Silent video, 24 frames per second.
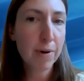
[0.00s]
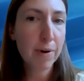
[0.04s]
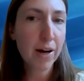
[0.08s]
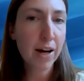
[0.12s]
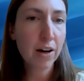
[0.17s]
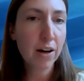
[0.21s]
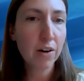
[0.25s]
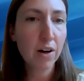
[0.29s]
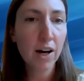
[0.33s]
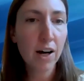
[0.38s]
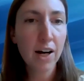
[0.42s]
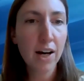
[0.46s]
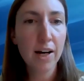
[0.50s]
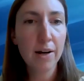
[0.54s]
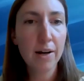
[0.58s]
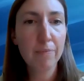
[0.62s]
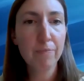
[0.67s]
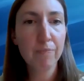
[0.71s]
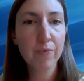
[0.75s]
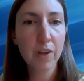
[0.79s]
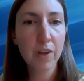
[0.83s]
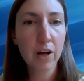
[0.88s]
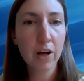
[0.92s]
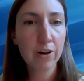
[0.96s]
about
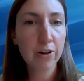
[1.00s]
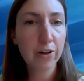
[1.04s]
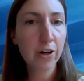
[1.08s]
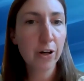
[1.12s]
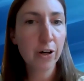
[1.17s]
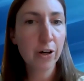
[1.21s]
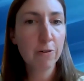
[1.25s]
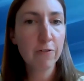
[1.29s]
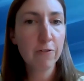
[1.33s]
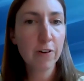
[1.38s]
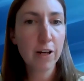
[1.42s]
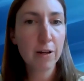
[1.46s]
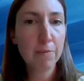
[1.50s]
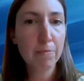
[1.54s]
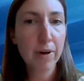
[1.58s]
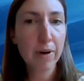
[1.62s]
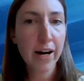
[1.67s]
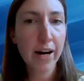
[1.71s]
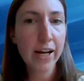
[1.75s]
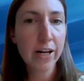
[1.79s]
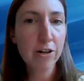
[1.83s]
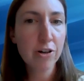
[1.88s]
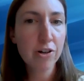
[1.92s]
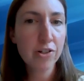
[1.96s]
long COVID, but
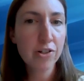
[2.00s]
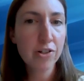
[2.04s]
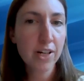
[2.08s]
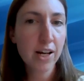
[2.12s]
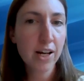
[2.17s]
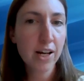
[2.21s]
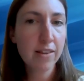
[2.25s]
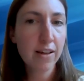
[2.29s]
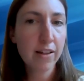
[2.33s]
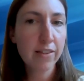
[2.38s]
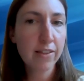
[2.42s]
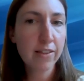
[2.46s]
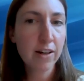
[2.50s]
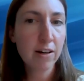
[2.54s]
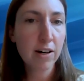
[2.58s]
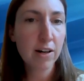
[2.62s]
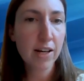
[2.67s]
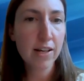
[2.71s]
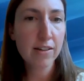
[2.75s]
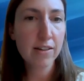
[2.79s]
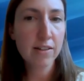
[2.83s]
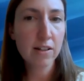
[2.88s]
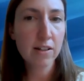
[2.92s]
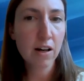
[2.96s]
I understand that there
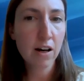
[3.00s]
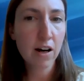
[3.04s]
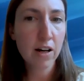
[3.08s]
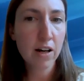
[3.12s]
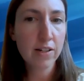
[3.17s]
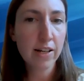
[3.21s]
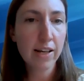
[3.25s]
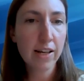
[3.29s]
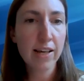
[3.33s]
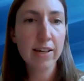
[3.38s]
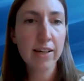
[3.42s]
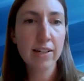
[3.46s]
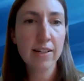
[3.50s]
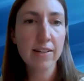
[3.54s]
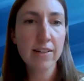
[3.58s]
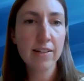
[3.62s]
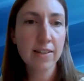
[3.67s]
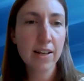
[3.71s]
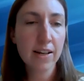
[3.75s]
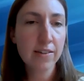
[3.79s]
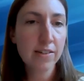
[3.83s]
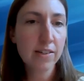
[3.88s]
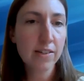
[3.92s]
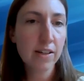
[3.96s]
is not a
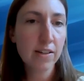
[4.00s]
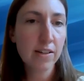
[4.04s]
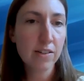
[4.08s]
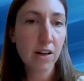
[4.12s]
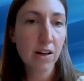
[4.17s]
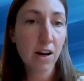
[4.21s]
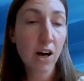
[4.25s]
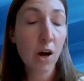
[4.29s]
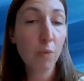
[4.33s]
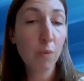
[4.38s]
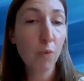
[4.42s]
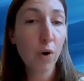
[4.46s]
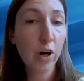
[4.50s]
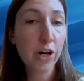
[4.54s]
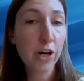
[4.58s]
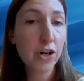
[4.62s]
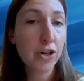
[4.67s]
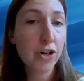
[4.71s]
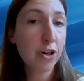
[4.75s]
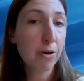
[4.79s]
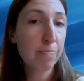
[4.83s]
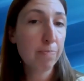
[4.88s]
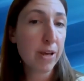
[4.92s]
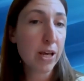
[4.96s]
consensus on what it
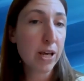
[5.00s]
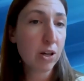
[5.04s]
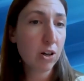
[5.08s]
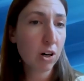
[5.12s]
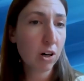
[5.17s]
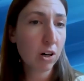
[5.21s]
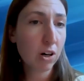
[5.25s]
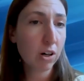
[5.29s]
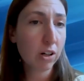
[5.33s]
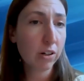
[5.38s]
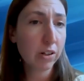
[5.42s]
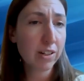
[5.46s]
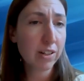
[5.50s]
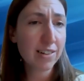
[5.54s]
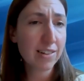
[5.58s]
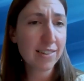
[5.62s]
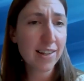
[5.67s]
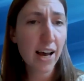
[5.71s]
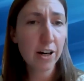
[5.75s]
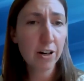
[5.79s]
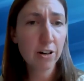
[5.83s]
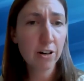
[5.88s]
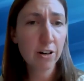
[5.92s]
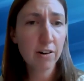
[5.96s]
should be called. Is
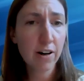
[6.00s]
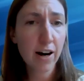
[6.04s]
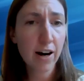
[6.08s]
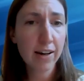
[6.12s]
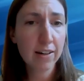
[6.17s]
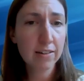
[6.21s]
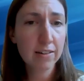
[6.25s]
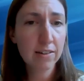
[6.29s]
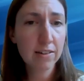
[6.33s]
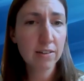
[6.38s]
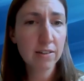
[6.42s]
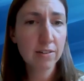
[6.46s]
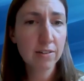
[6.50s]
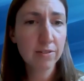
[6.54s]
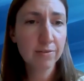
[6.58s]
that correct?